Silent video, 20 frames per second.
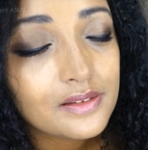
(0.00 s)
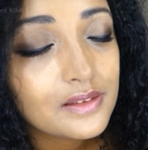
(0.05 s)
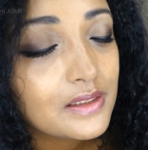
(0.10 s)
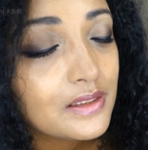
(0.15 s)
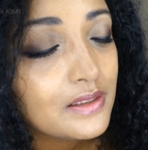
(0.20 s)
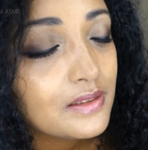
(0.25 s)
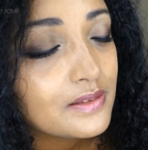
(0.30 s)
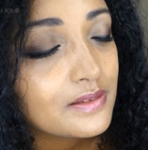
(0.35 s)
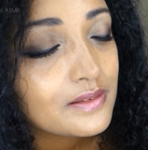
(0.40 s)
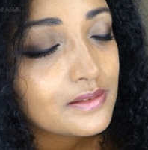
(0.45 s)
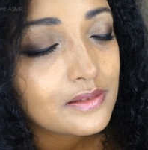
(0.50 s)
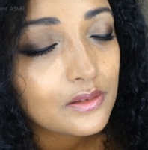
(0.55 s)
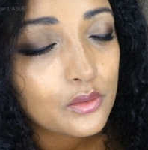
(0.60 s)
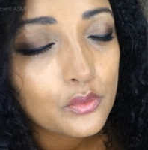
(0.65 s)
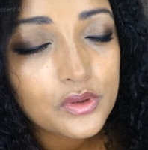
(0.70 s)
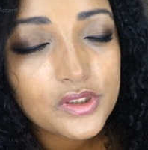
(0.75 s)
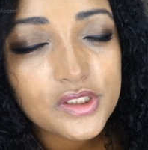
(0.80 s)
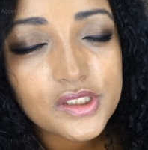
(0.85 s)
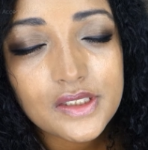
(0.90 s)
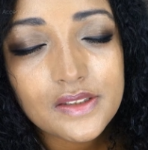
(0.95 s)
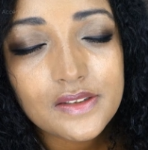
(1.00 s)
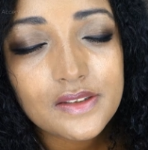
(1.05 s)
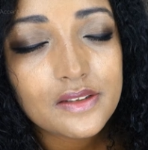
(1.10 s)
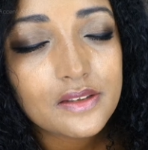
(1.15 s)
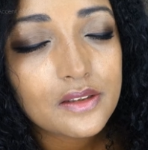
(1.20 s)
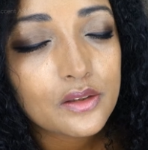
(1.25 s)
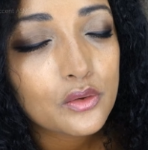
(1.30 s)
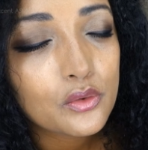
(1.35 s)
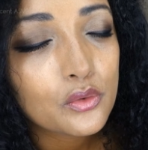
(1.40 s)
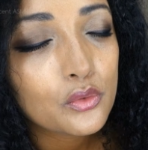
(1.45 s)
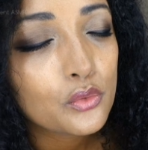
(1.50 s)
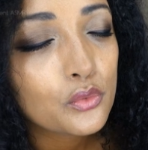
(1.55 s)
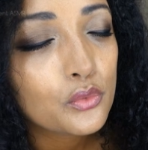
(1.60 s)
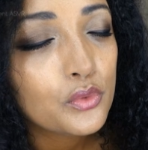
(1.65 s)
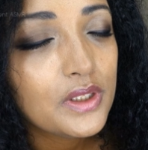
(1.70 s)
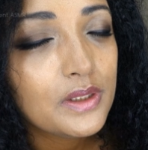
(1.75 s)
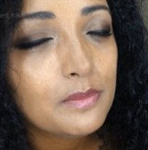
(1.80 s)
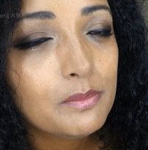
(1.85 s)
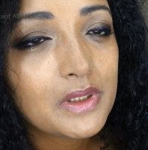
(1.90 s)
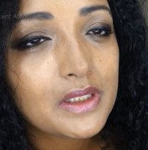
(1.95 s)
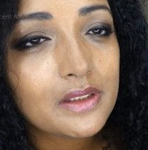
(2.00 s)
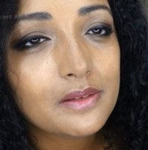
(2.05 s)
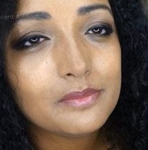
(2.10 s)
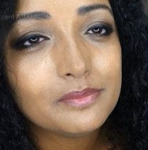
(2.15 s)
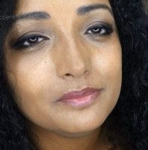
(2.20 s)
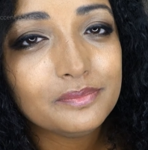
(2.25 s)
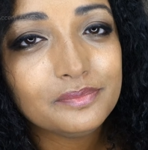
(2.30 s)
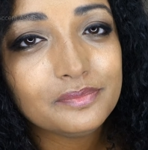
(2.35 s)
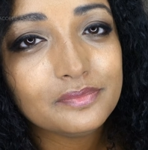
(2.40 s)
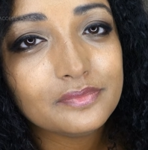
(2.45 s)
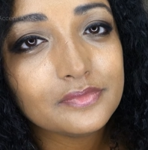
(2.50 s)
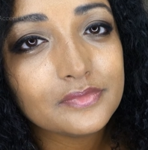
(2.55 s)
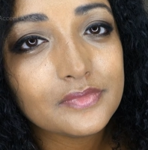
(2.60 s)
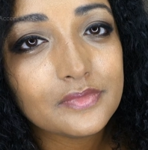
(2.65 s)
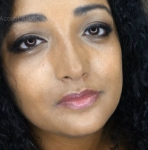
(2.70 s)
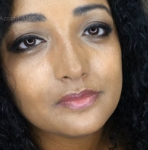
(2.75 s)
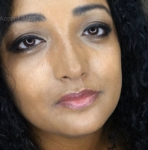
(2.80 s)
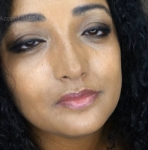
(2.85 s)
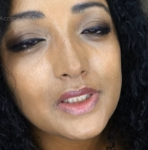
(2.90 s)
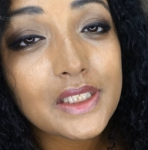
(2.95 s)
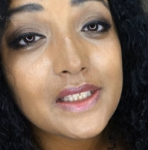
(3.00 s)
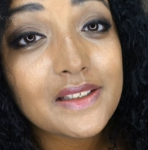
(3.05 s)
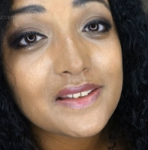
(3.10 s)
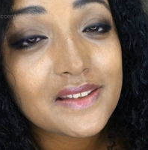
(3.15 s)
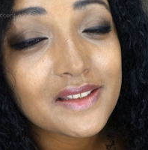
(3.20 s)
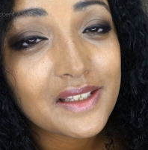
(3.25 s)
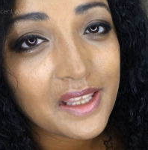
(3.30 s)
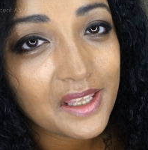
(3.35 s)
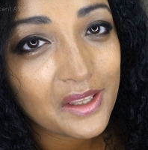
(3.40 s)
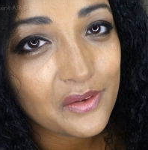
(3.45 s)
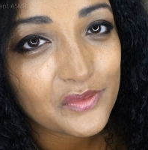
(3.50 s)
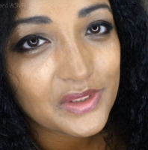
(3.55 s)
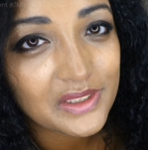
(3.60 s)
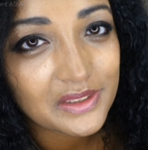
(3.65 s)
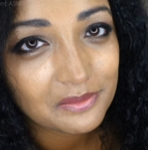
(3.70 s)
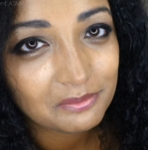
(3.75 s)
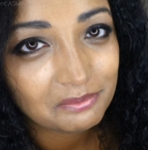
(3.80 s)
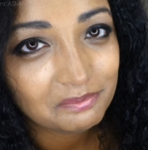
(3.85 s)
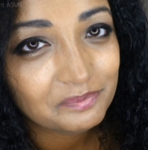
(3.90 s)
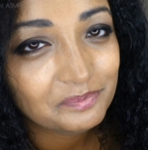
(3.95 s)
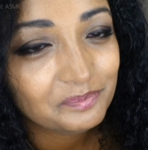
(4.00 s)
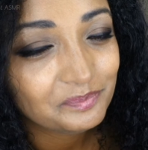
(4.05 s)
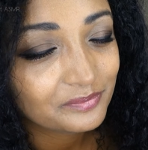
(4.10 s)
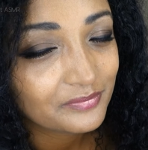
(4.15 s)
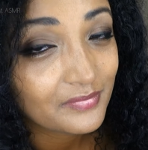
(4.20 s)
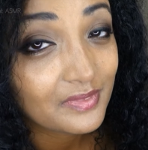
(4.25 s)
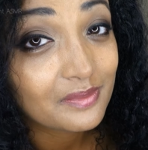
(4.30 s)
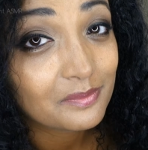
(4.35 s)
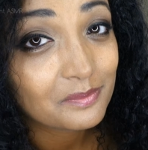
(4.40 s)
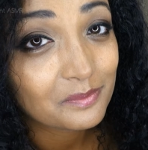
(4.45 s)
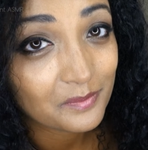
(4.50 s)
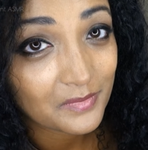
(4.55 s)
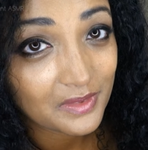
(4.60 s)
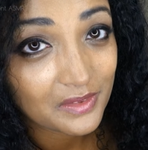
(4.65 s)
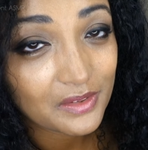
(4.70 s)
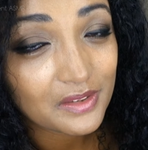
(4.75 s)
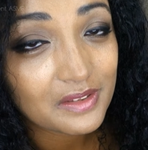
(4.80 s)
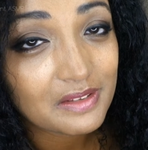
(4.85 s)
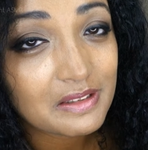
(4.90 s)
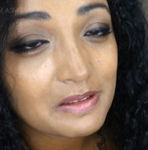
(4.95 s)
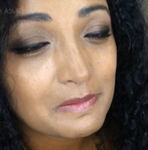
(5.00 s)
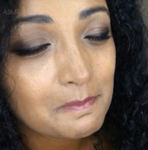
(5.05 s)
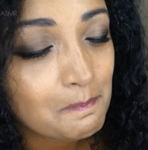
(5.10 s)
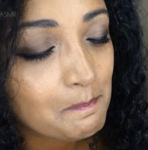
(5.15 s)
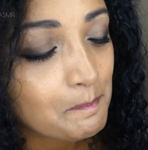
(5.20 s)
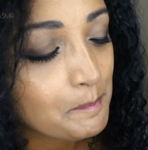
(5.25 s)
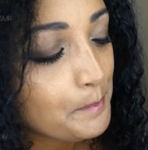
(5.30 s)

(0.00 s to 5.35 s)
This goat cheese is creamy. It's heaven, isn't it?